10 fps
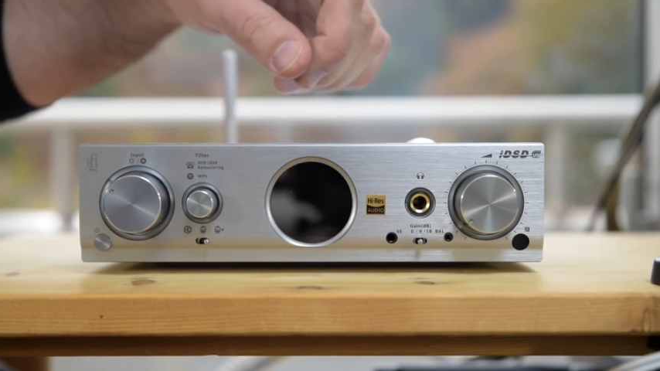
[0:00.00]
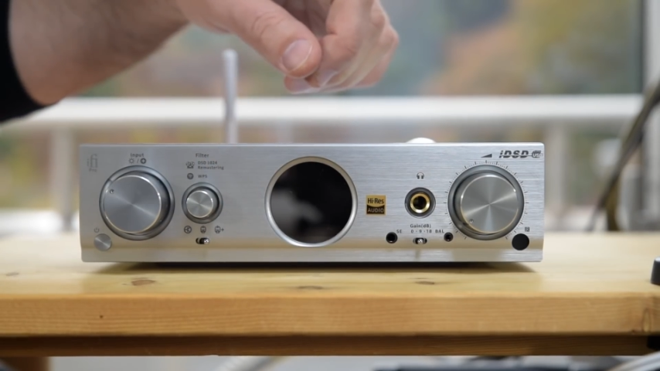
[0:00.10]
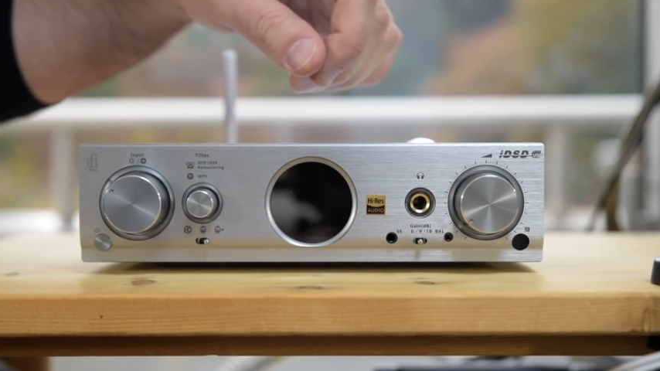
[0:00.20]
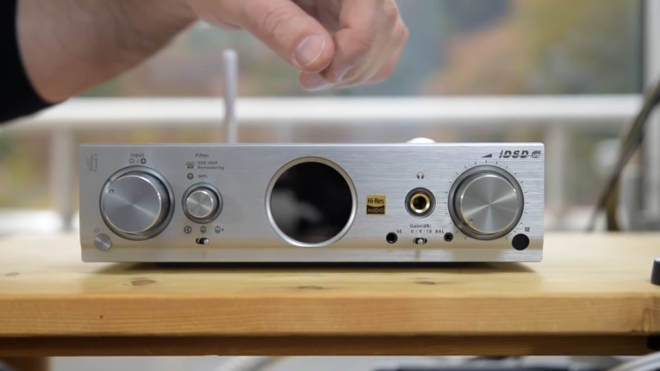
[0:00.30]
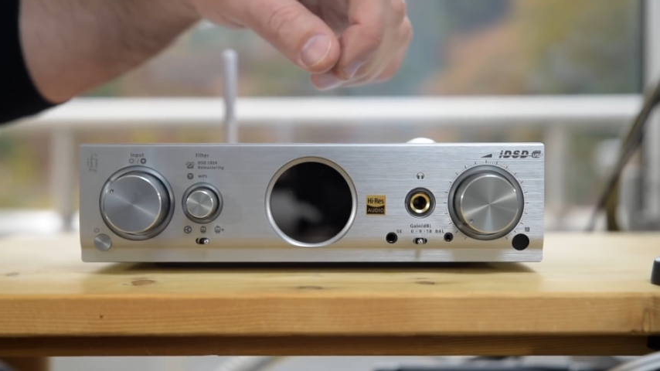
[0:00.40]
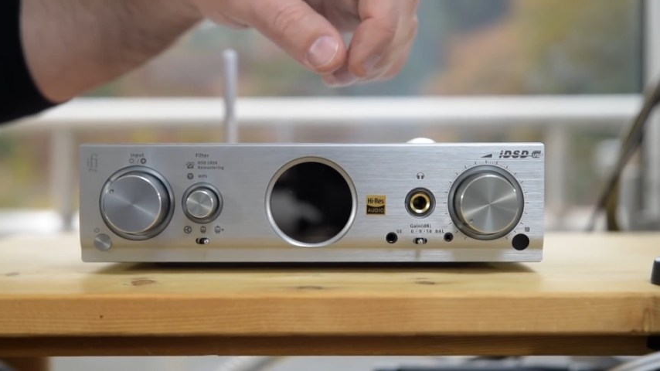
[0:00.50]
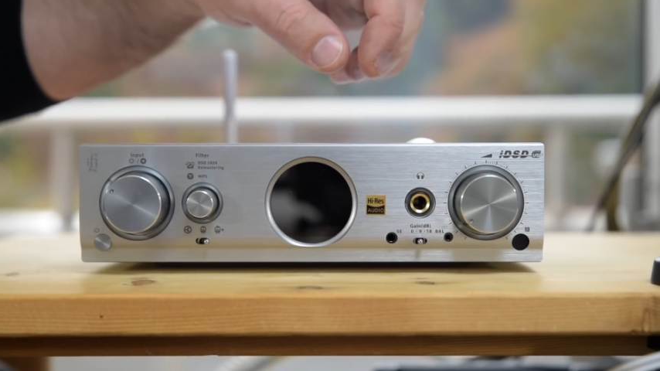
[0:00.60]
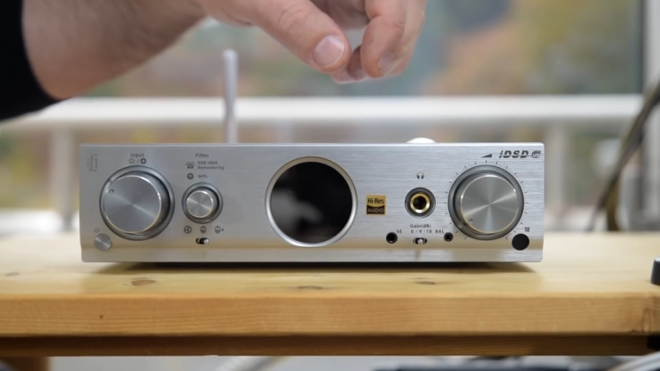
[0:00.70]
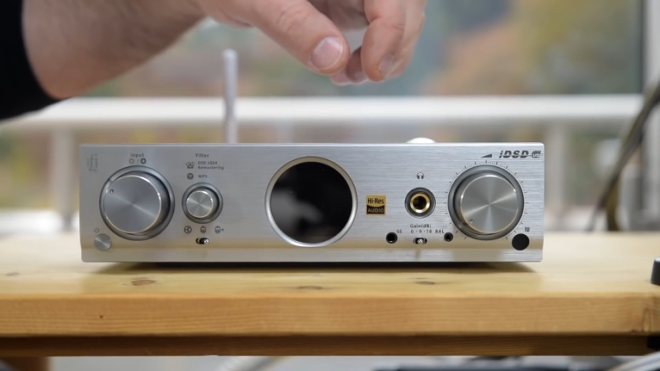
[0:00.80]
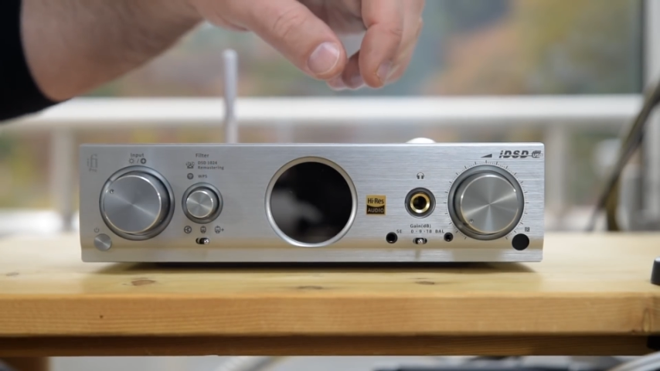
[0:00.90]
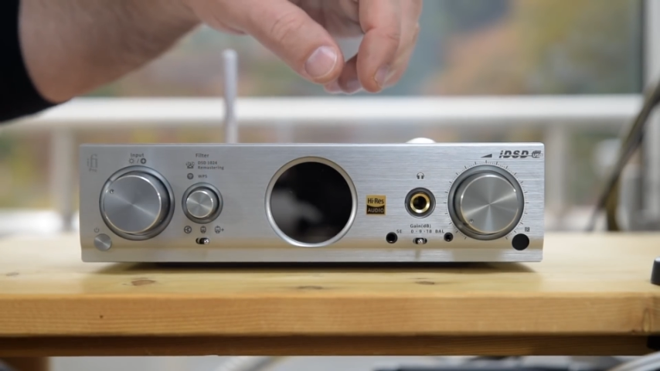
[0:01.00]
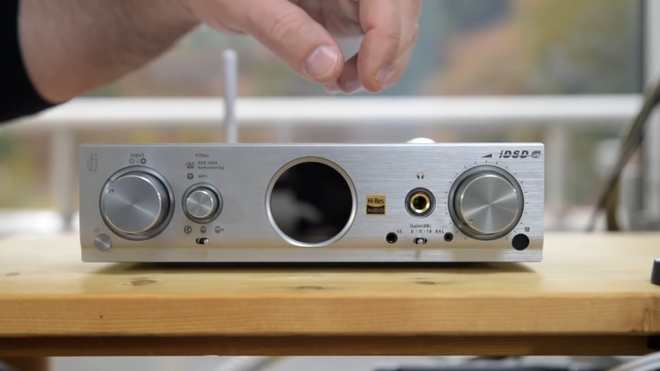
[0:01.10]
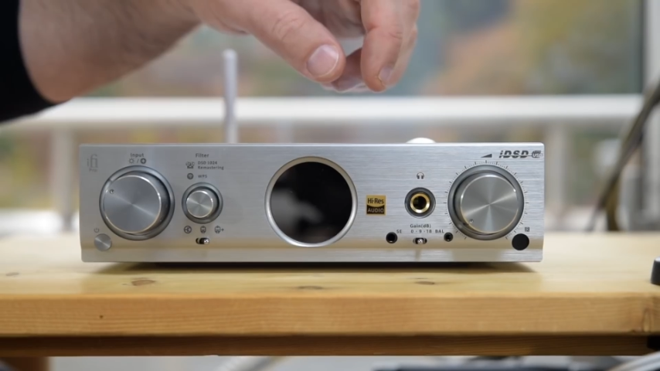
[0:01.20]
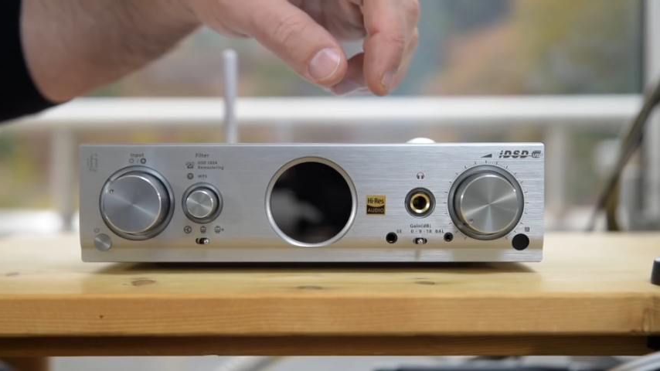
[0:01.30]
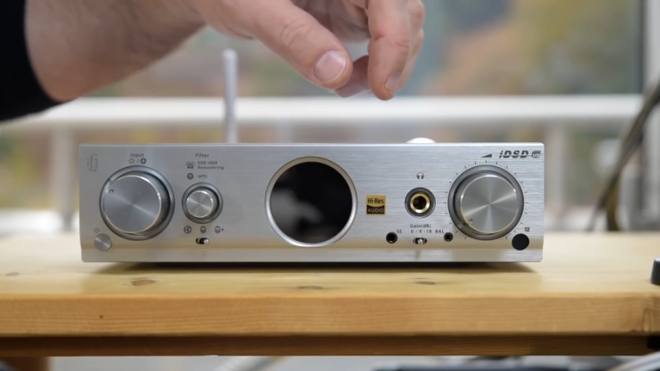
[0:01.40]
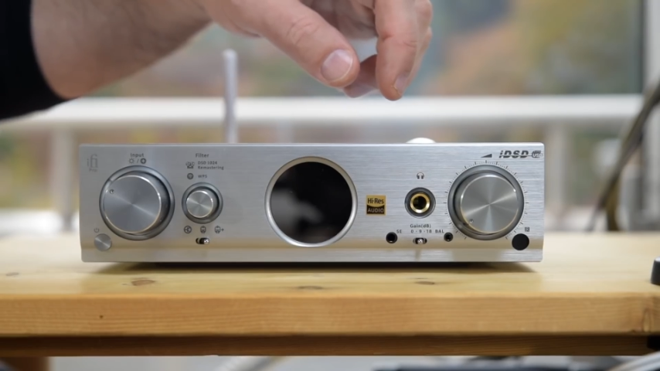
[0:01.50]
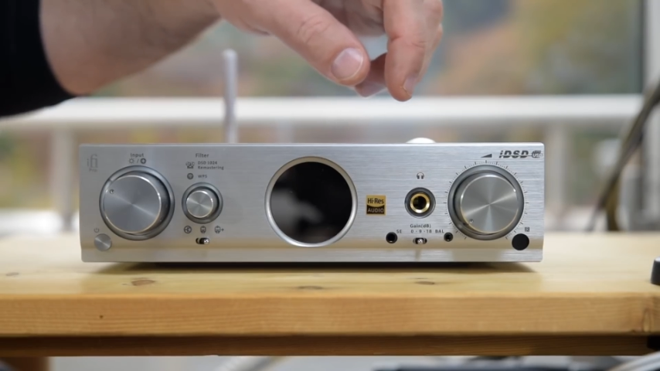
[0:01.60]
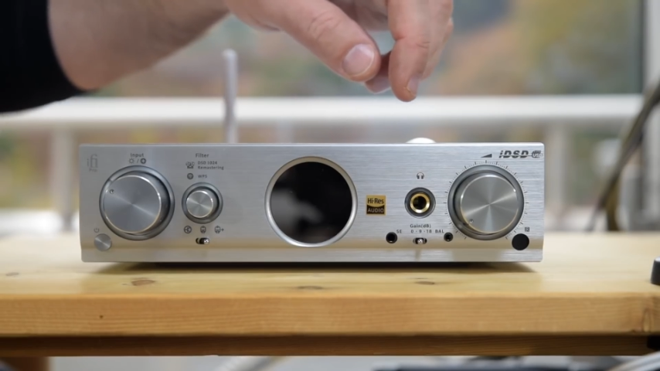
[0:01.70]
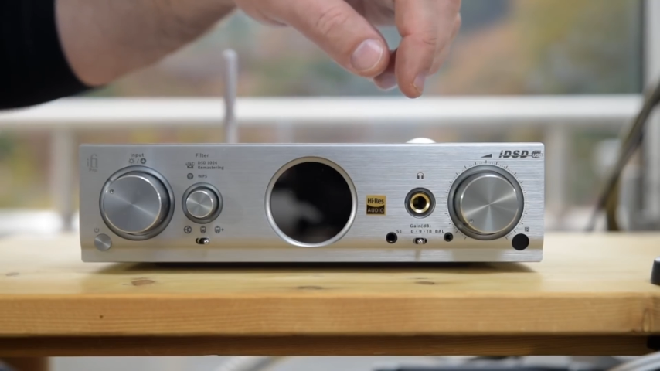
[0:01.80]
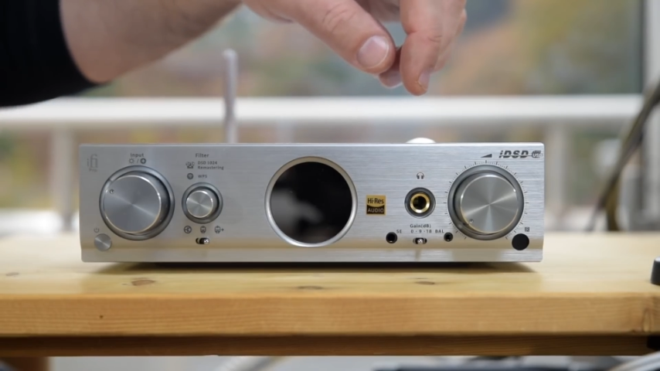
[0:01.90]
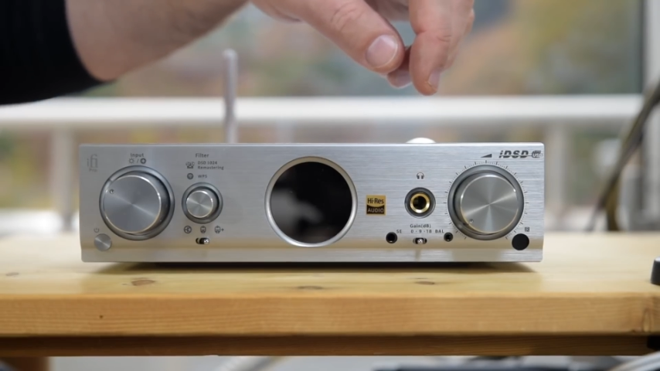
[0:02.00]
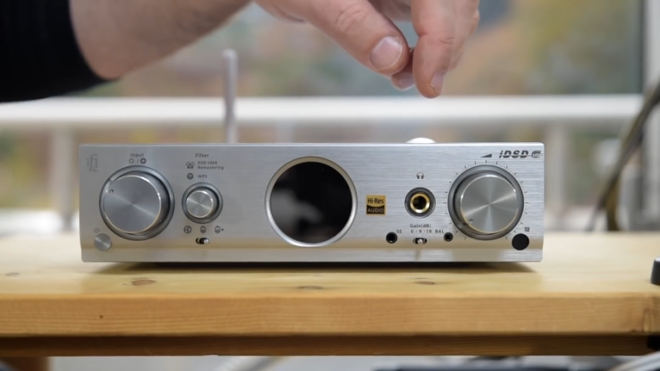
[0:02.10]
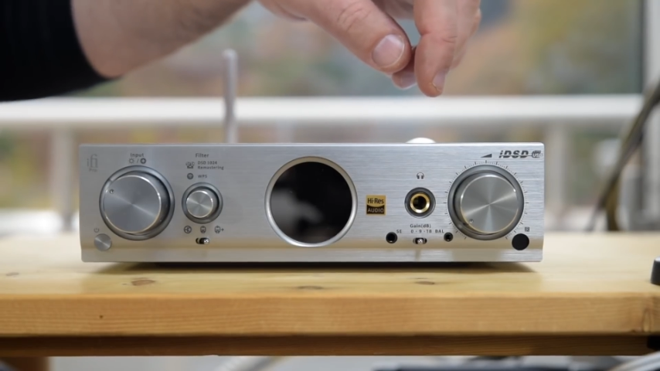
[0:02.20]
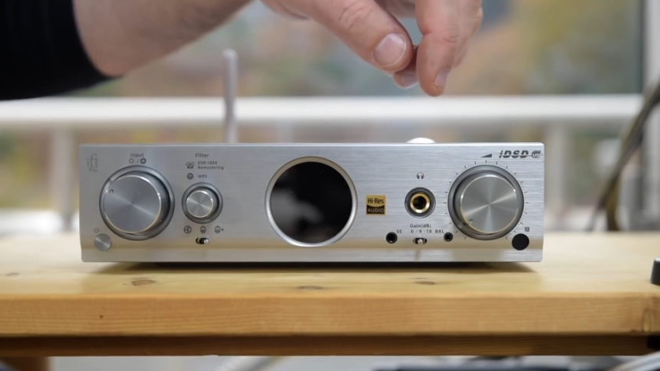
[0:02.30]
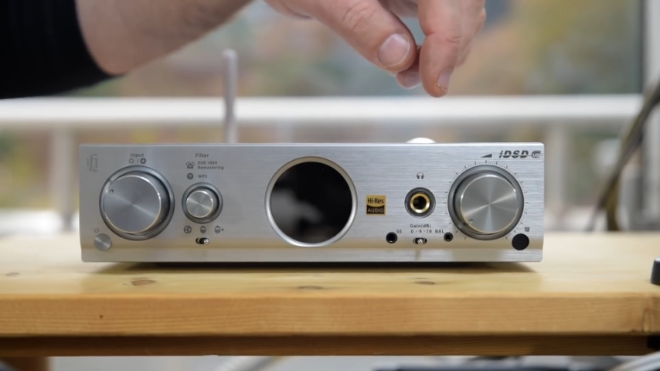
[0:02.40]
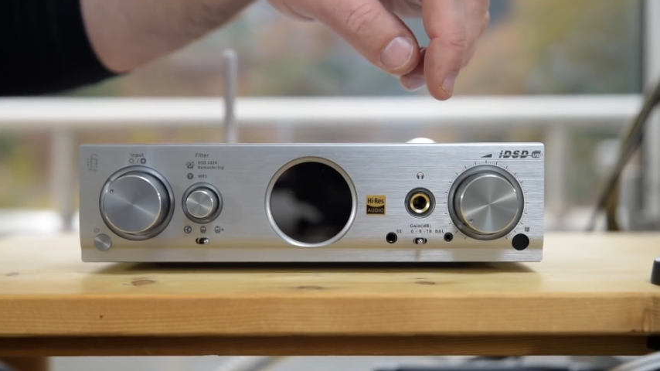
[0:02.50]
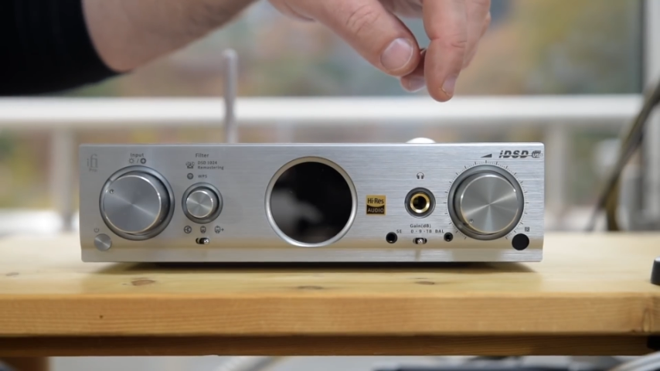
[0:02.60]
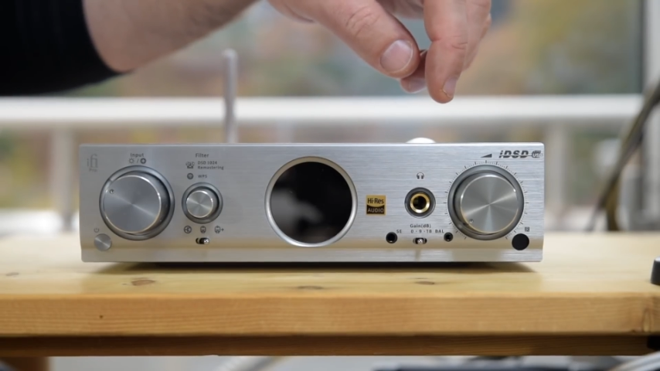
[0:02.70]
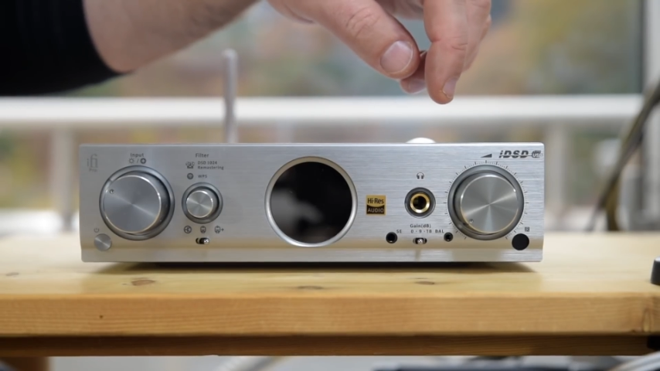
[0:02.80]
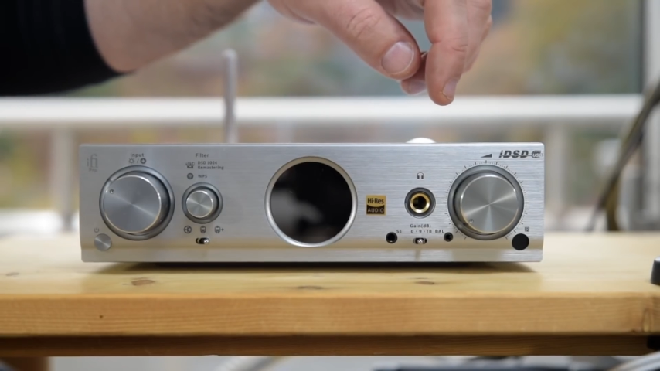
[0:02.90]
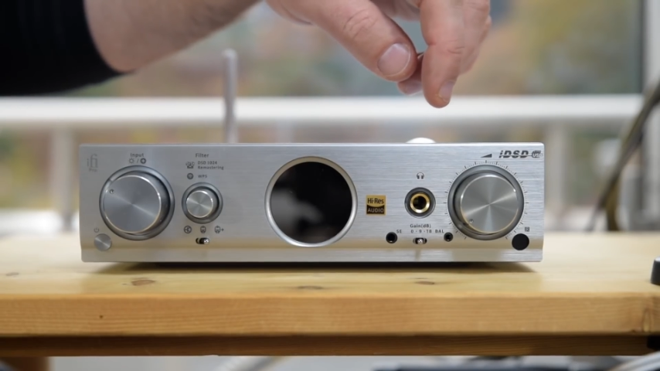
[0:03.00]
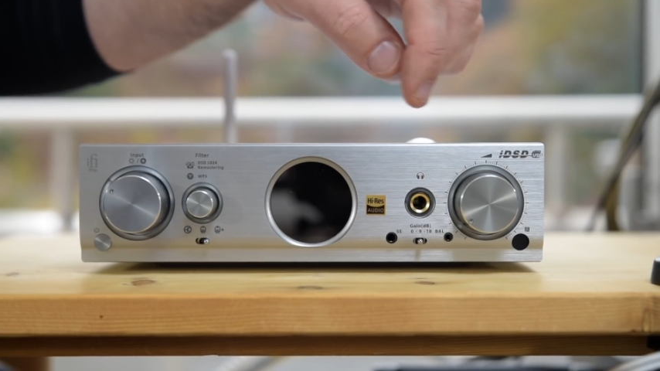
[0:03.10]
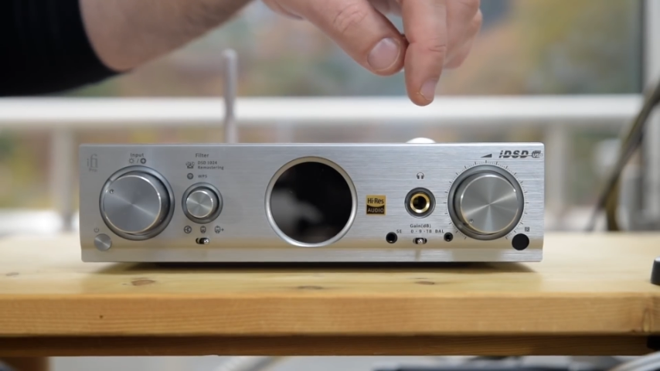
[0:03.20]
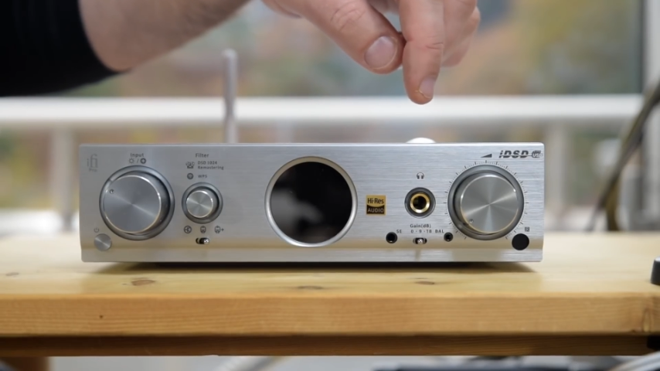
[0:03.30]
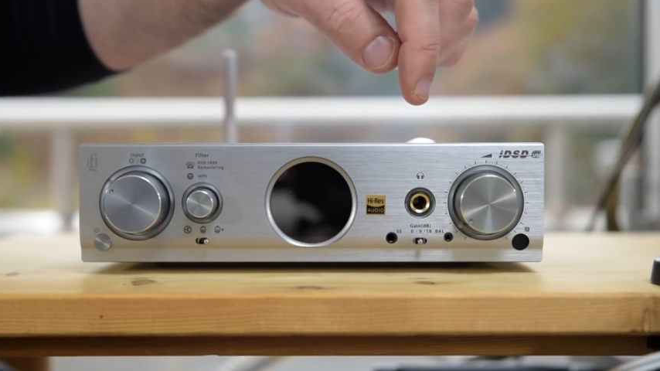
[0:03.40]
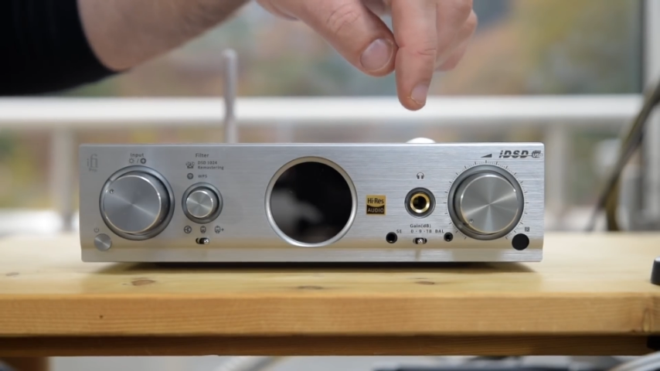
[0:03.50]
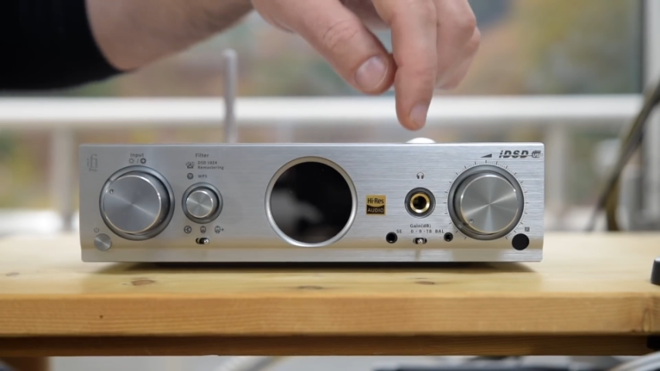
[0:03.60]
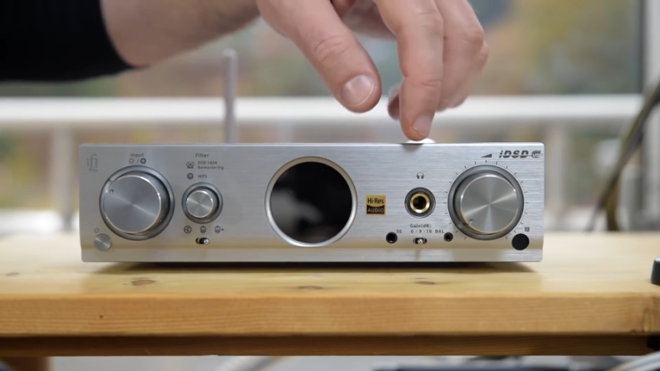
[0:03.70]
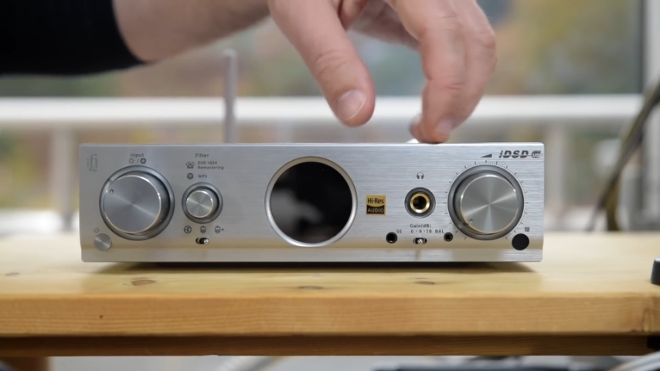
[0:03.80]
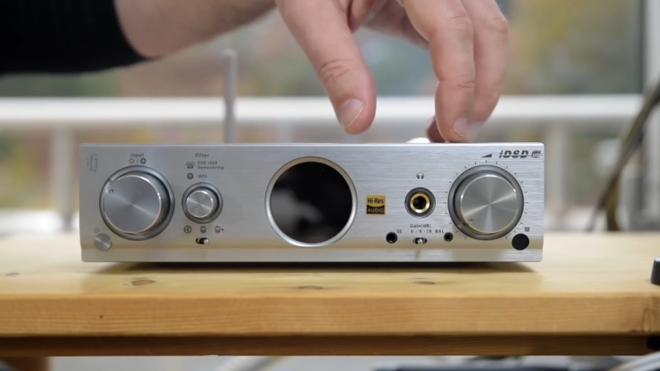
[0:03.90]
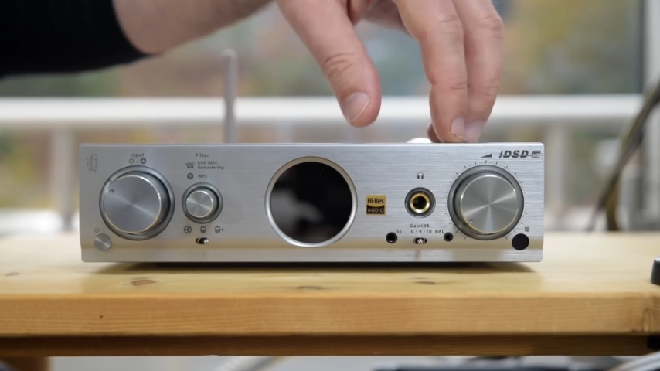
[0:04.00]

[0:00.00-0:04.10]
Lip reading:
(no speaker visible)